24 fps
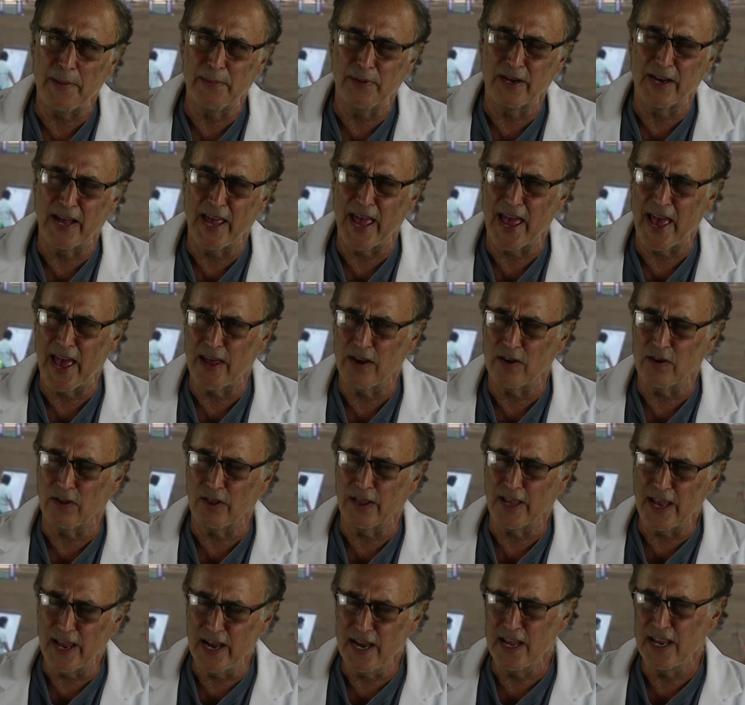able to handle
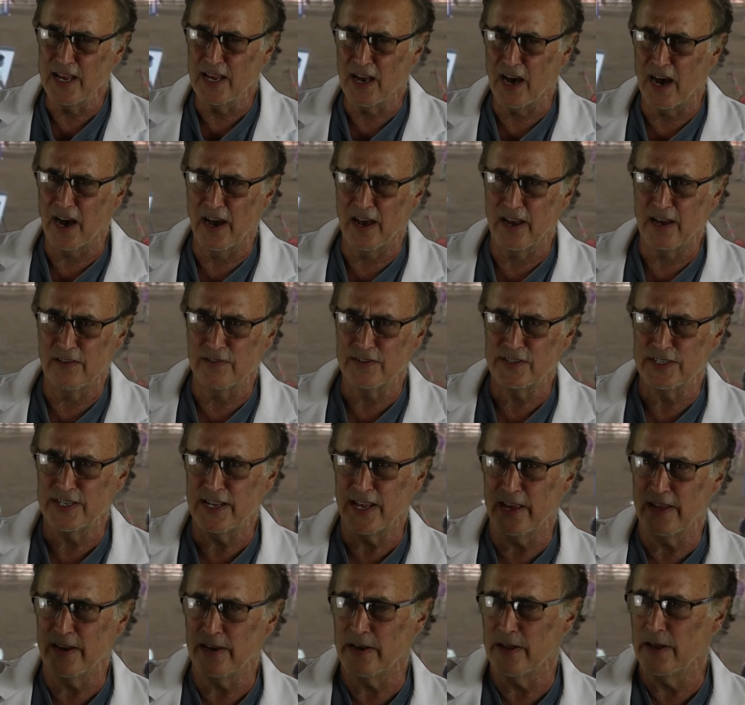any kind of
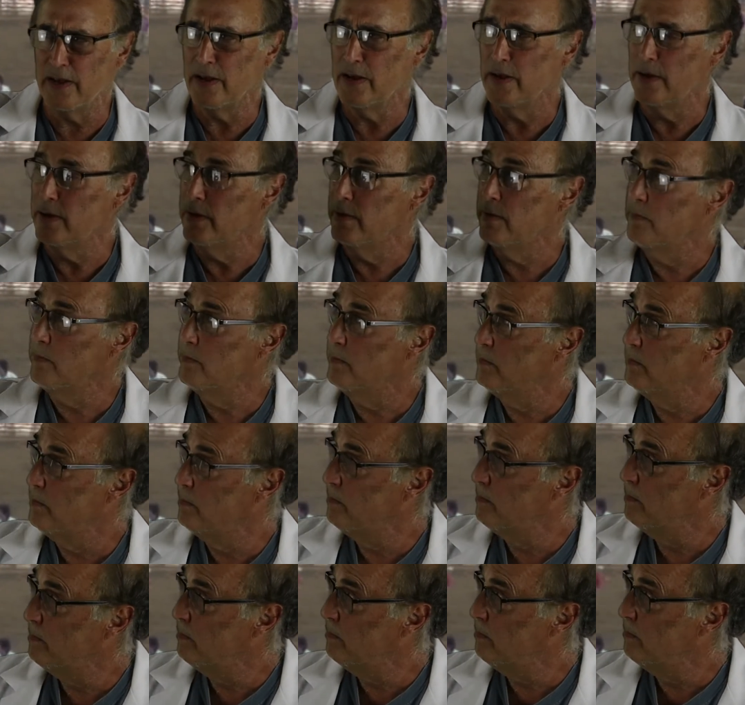send
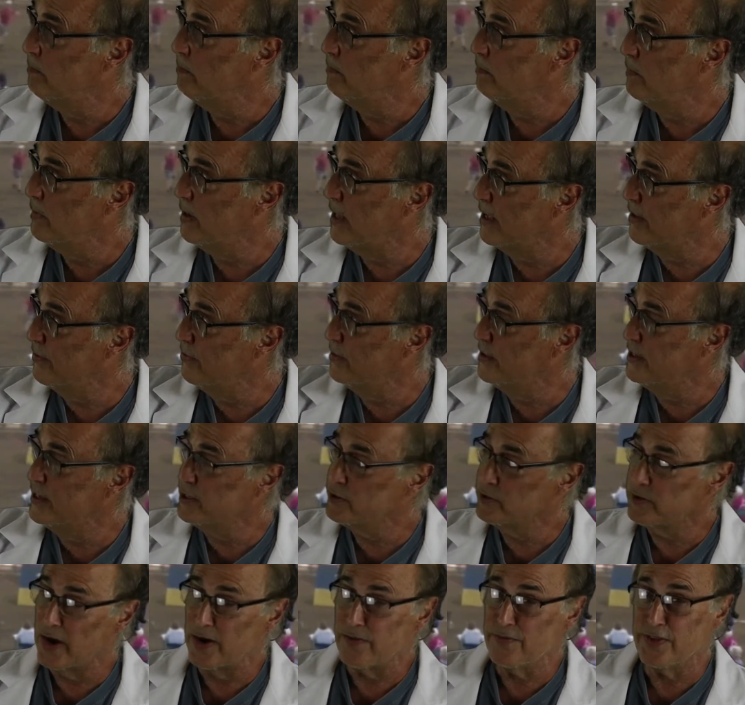like
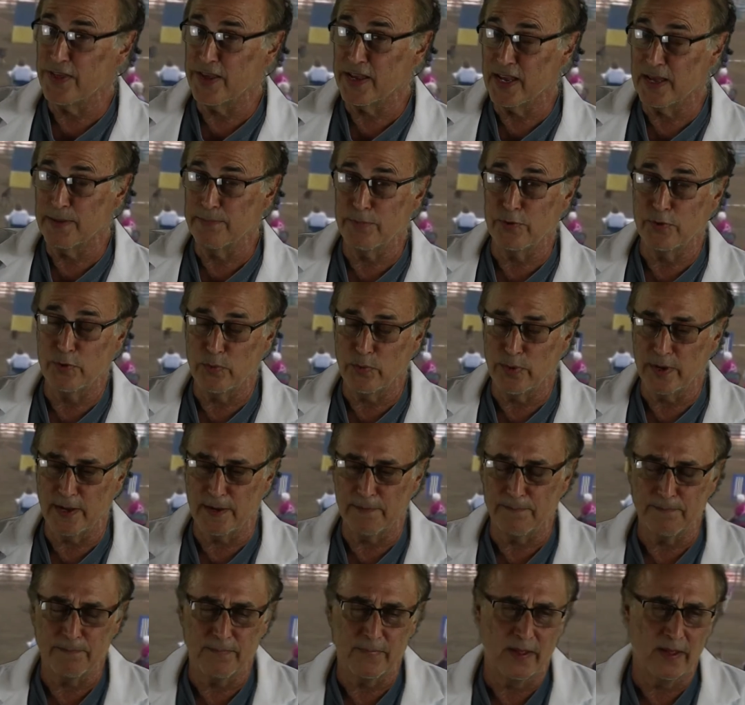these or everything in
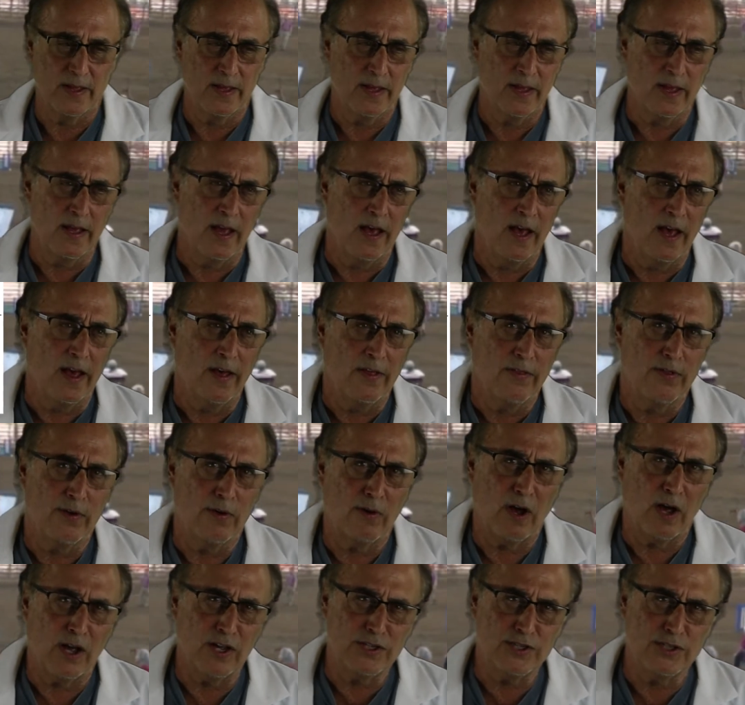between. There
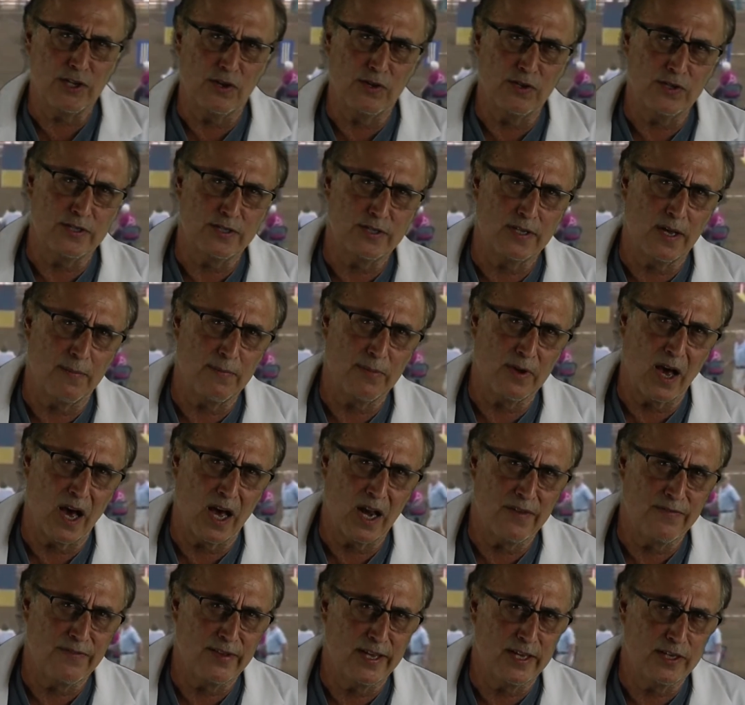are also some
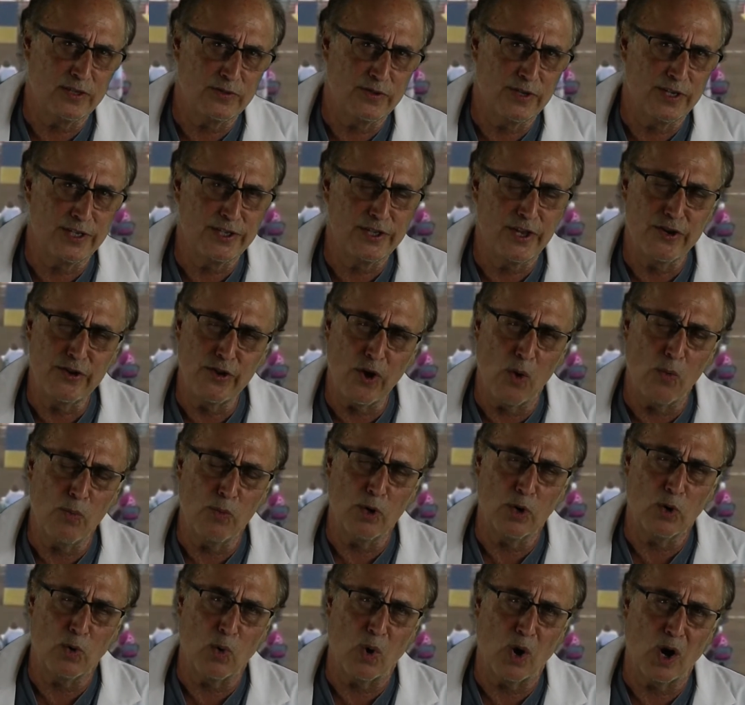kind of entries that don't
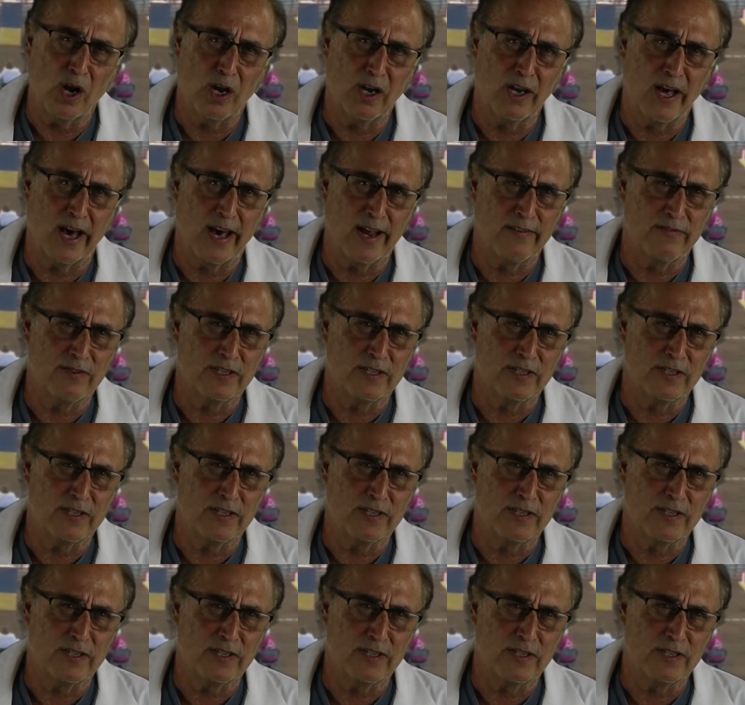require a lot